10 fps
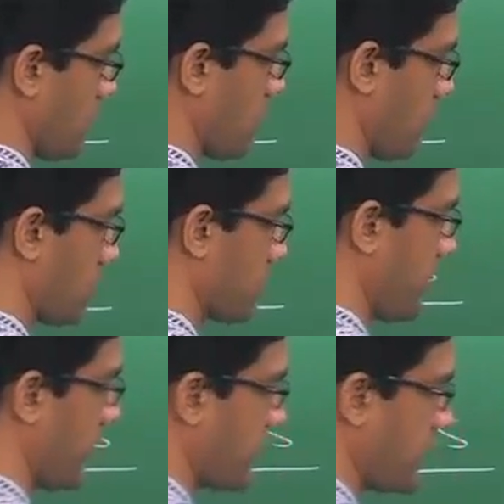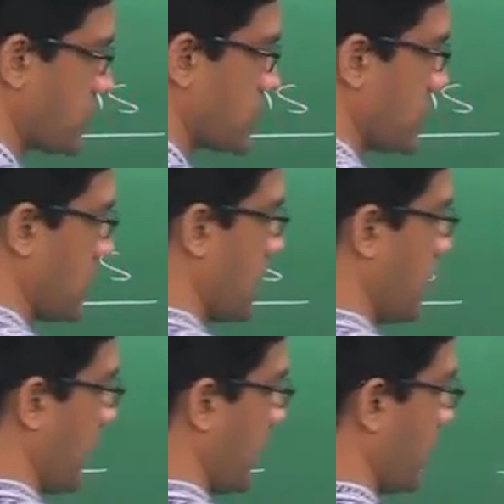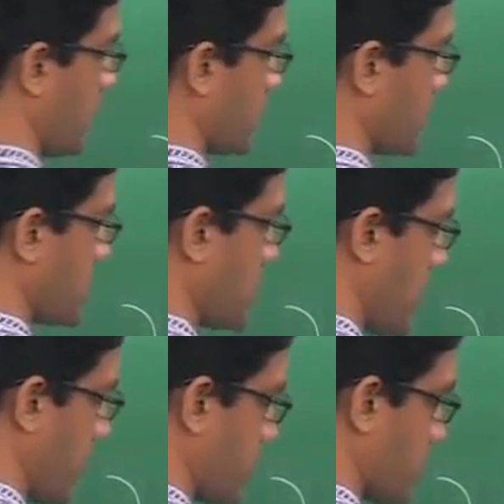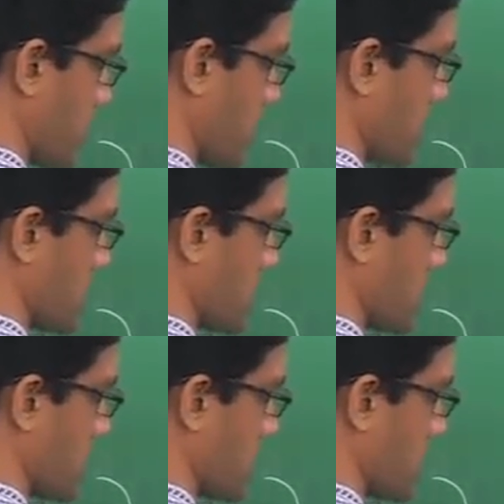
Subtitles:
form the matrix, and this equation